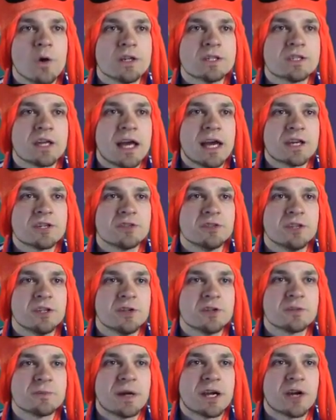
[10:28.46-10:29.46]
to actually
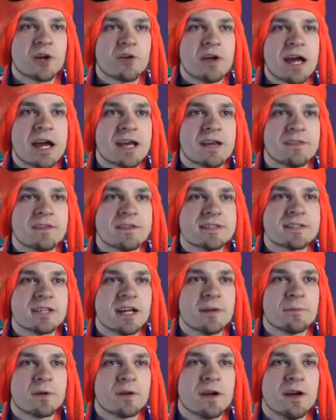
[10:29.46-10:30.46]
use my Kraken this
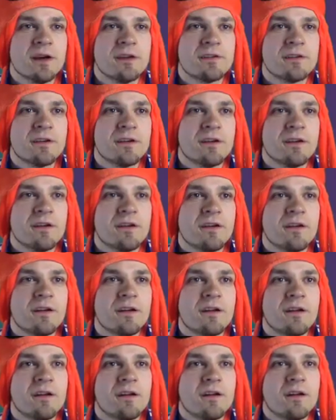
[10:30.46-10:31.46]
time around.
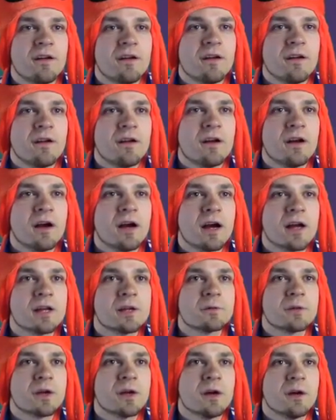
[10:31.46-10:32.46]
All right, here
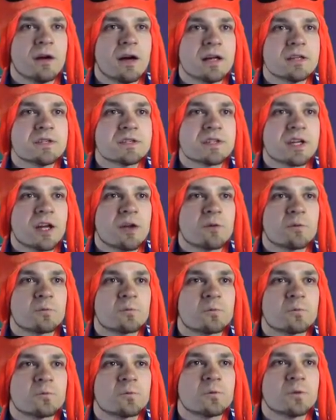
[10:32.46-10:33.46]
we go. I just got to
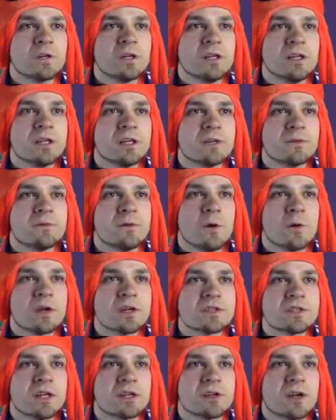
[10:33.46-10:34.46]
really
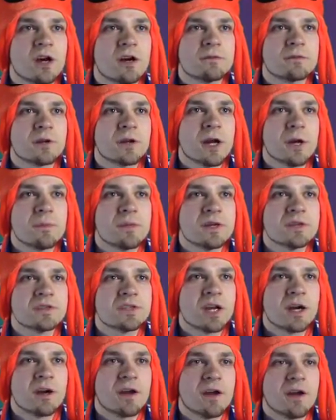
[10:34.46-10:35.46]
focus on covering up this
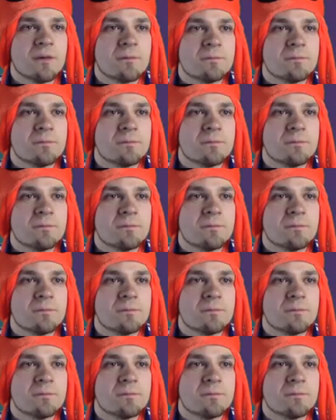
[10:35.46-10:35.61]
area.